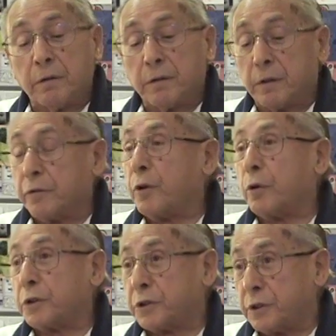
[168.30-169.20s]
And of
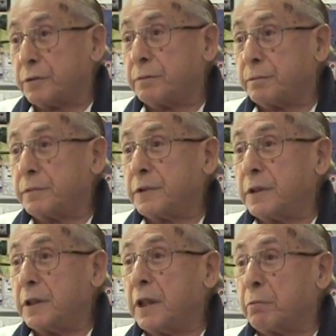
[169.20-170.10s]
course,
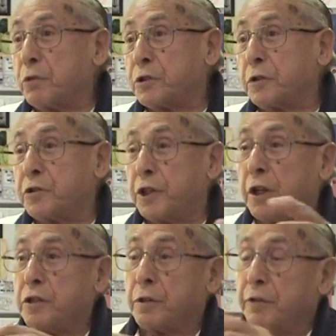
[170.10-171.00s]
it was the
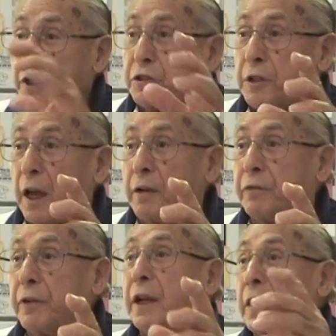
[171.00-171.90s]
change of his
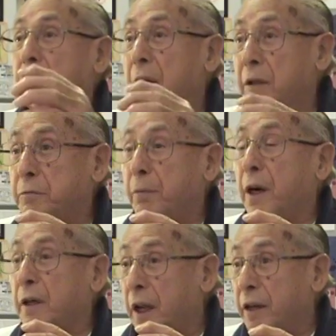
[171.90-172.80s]
life and
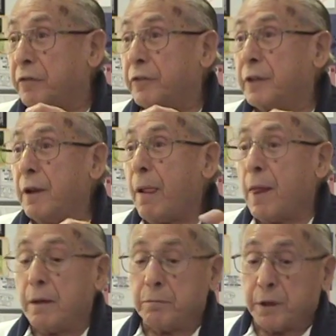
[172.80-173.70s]
my life,
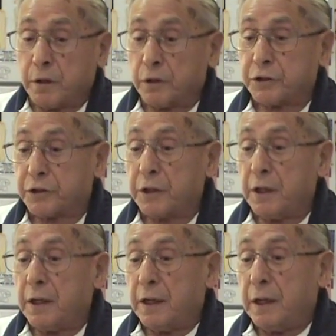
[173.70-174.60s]
because
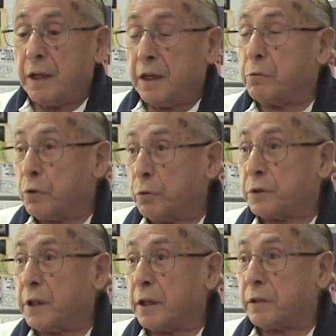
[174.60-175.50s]
he
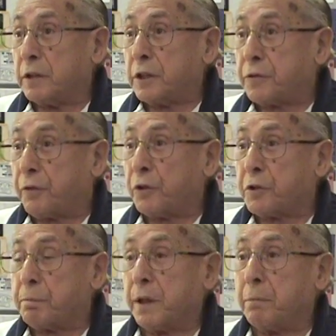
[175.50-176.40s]
wrote his
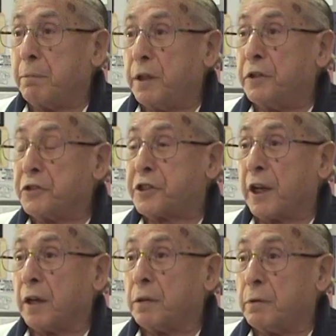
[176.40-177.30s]
first big million
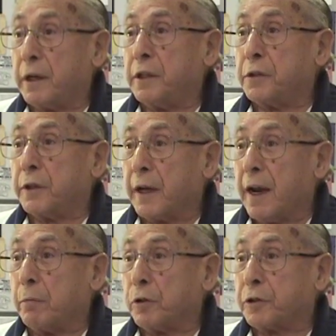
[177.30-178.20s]
seller right here in
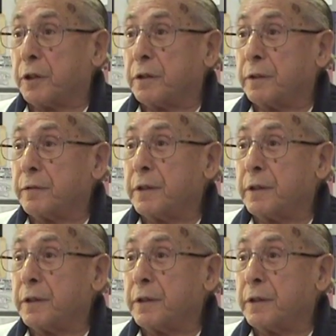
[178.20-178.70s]
Hamilton.